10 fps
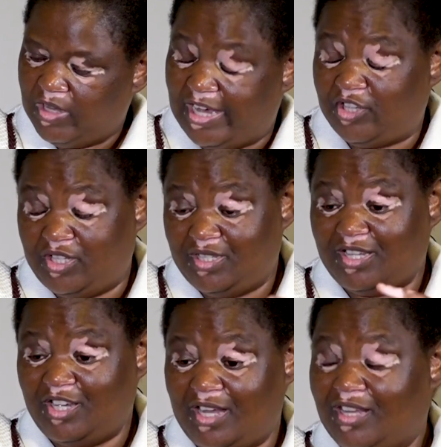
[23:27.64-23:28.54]
Yes,
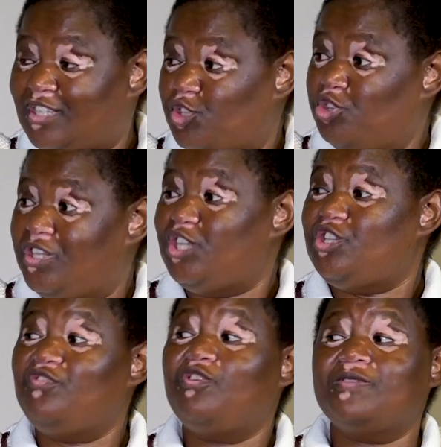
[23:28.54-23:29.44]
it's good that you
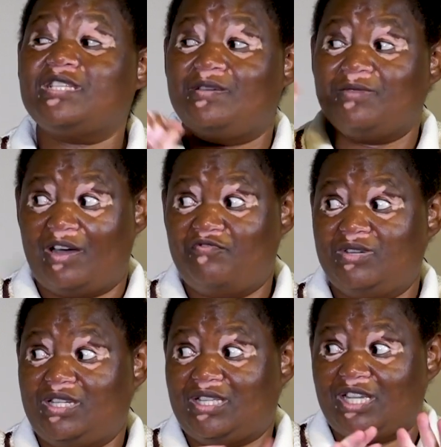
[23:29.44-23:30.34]
said from the same
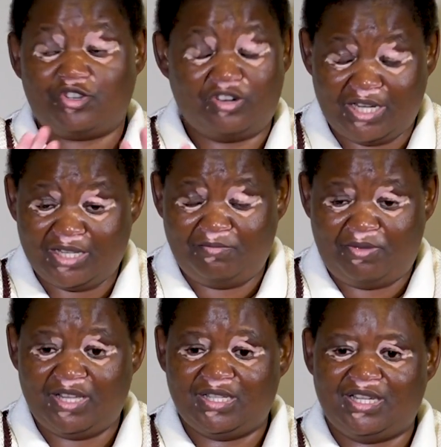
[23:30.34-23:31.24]
government. SASCOC doesn't
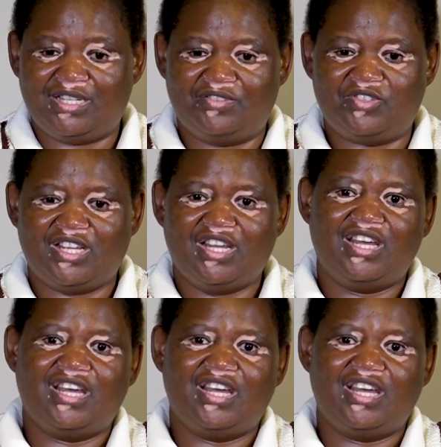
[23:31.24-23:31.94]
pay incentives.